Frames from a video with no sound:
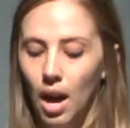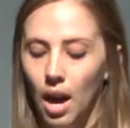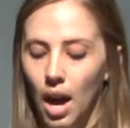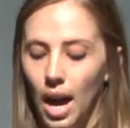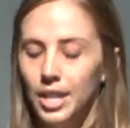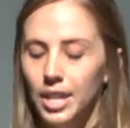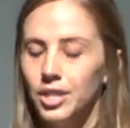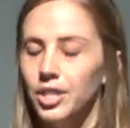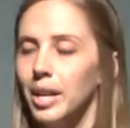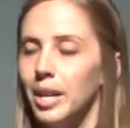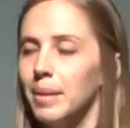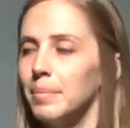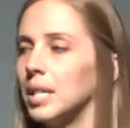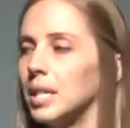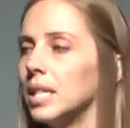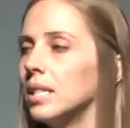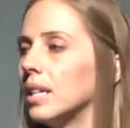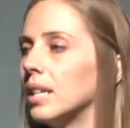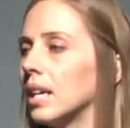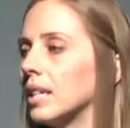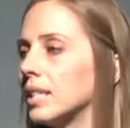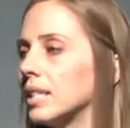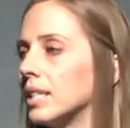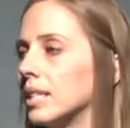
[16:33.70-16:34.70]
IJM
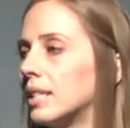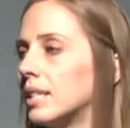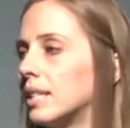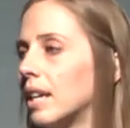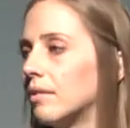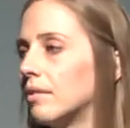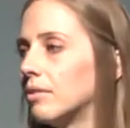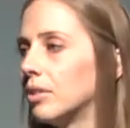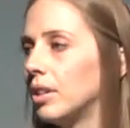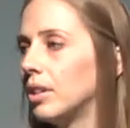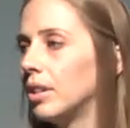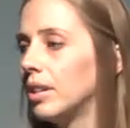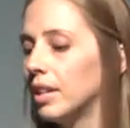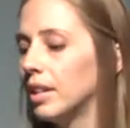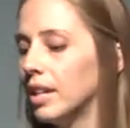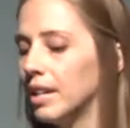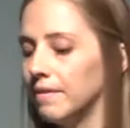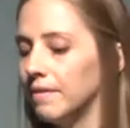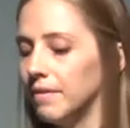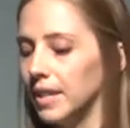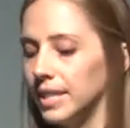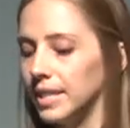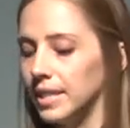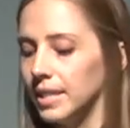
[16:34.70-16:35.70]
conducted several
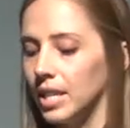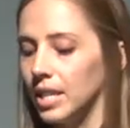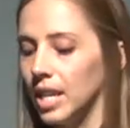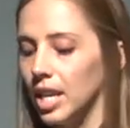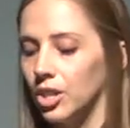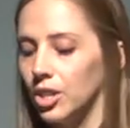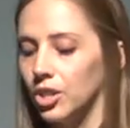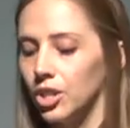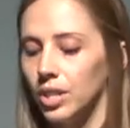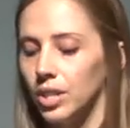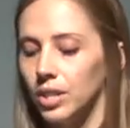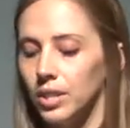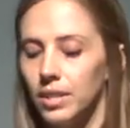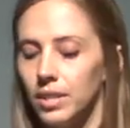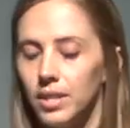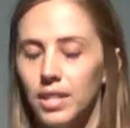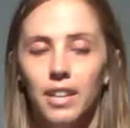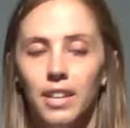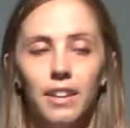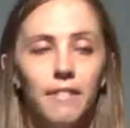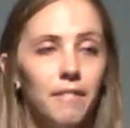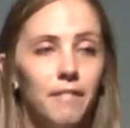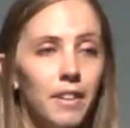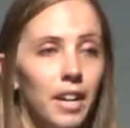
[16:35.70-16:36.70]
investigations
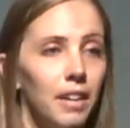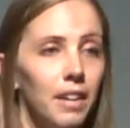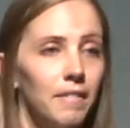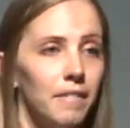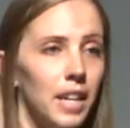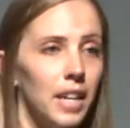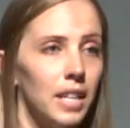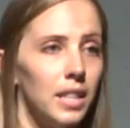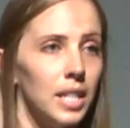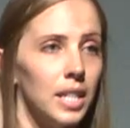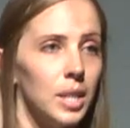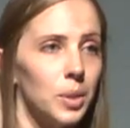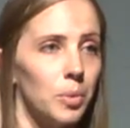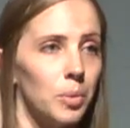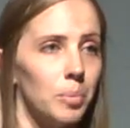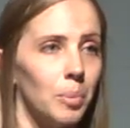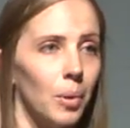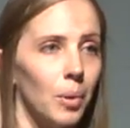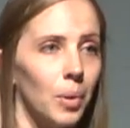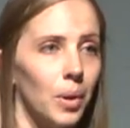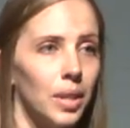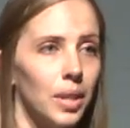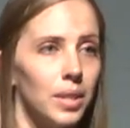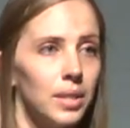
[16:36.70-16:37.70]
that verified these
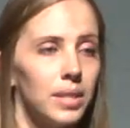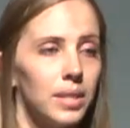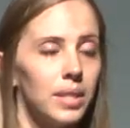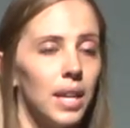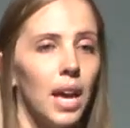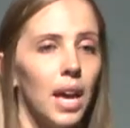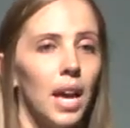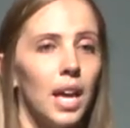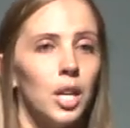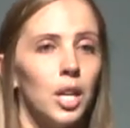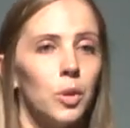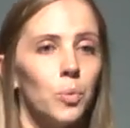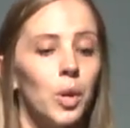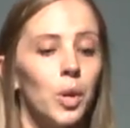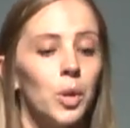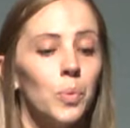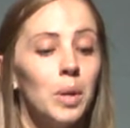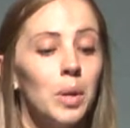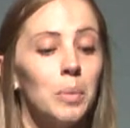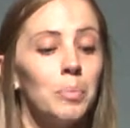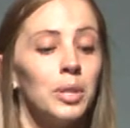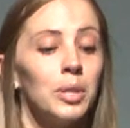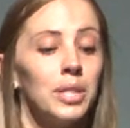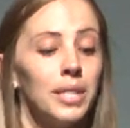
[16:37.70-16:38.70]
reports, and when
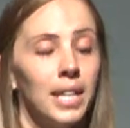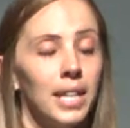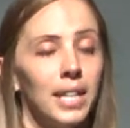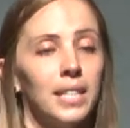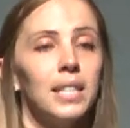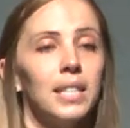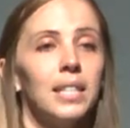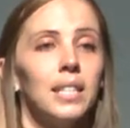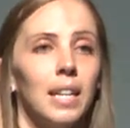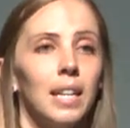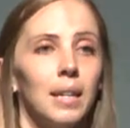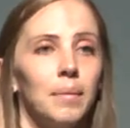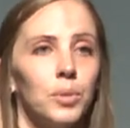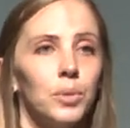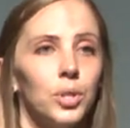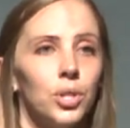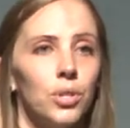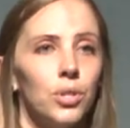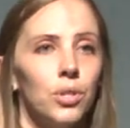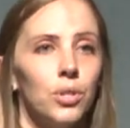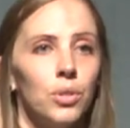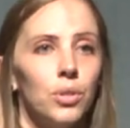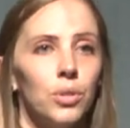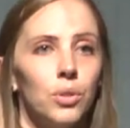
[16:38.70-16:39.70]
we presented them
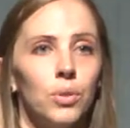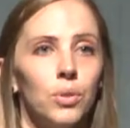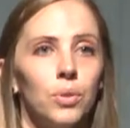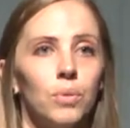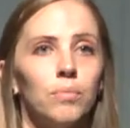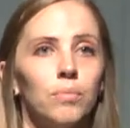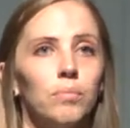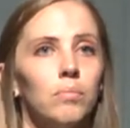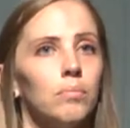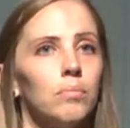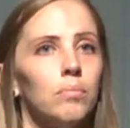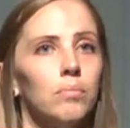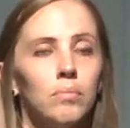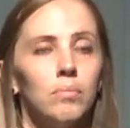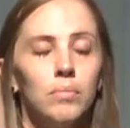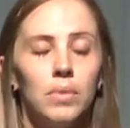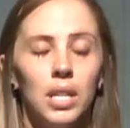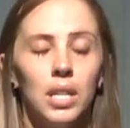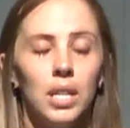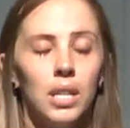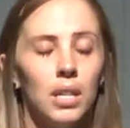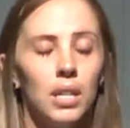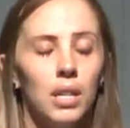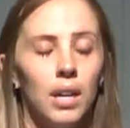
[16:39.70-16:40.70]
to
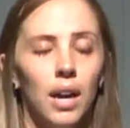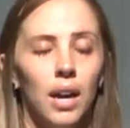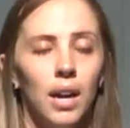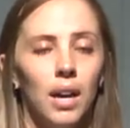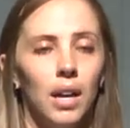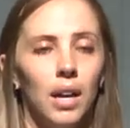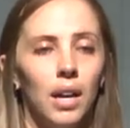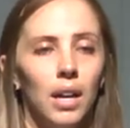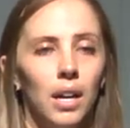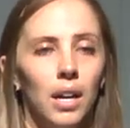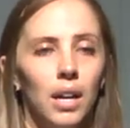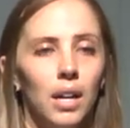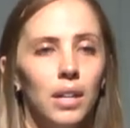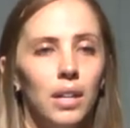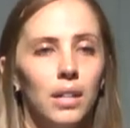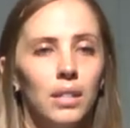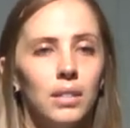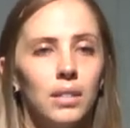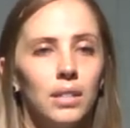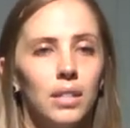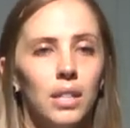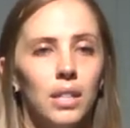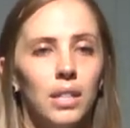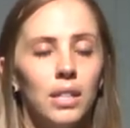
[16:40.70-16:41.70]
the
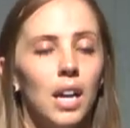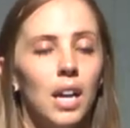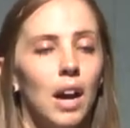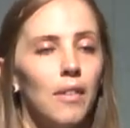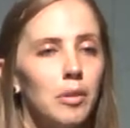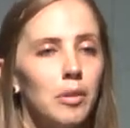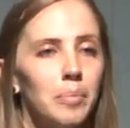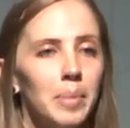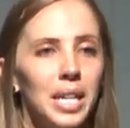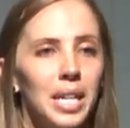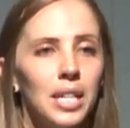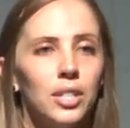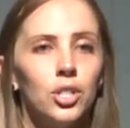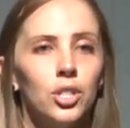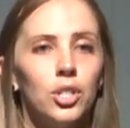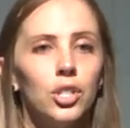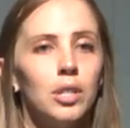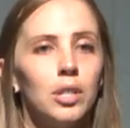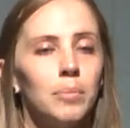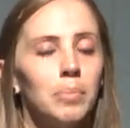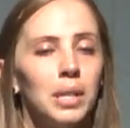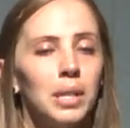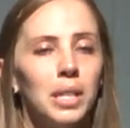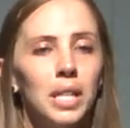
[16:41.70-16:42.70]
government, to
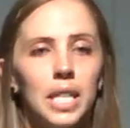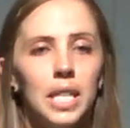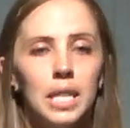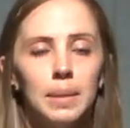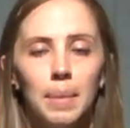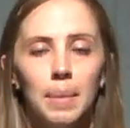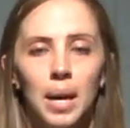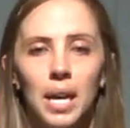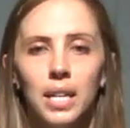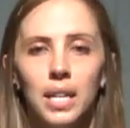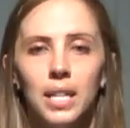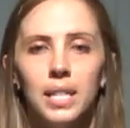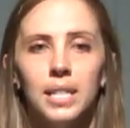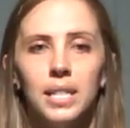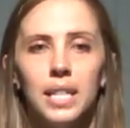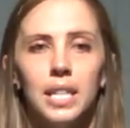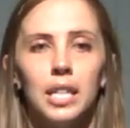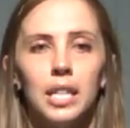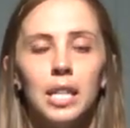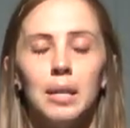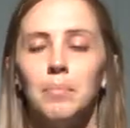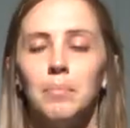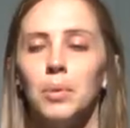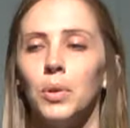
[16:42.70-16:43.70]
the police bodies in
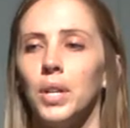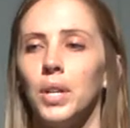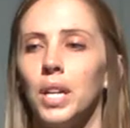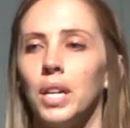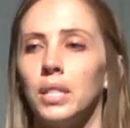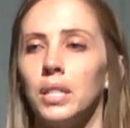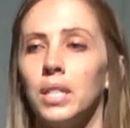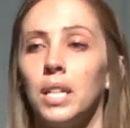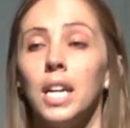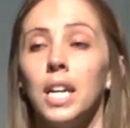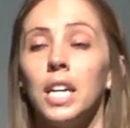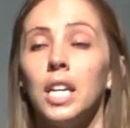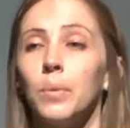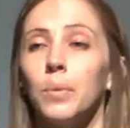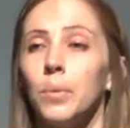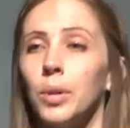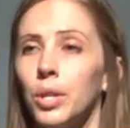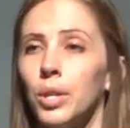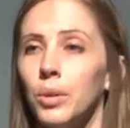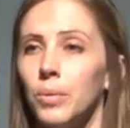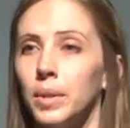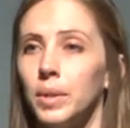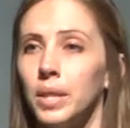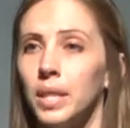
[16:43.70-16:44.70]
Cambodia, to
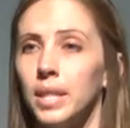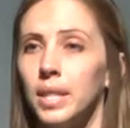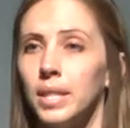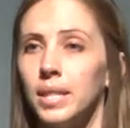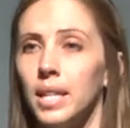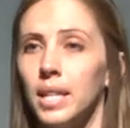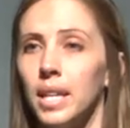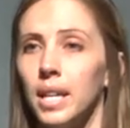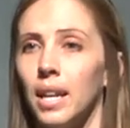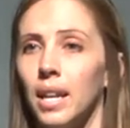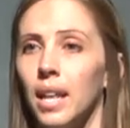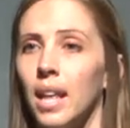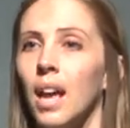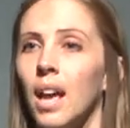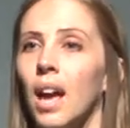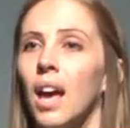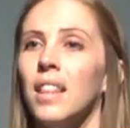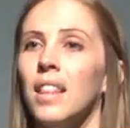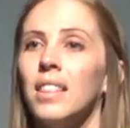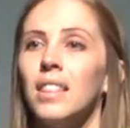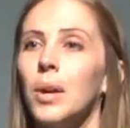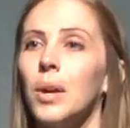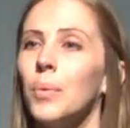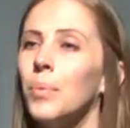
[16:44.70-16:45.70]
anyone who would listen,
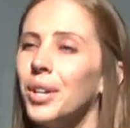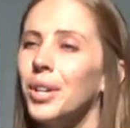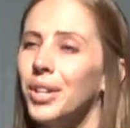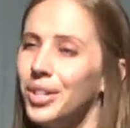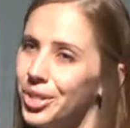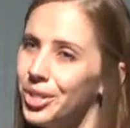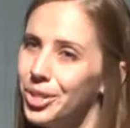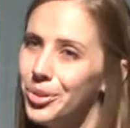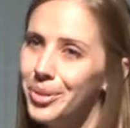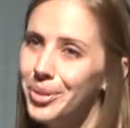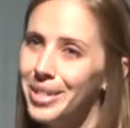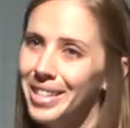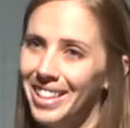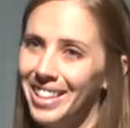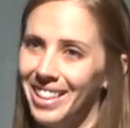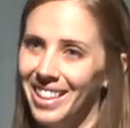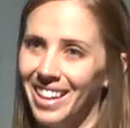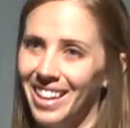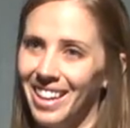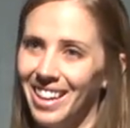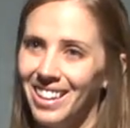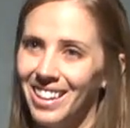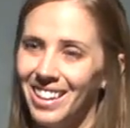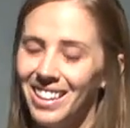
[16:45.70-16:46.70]
they wouldn't do
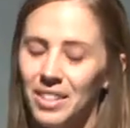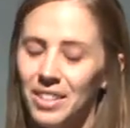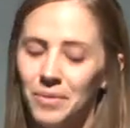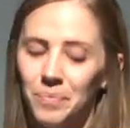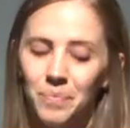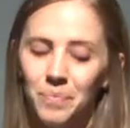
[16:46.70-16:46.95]
anything.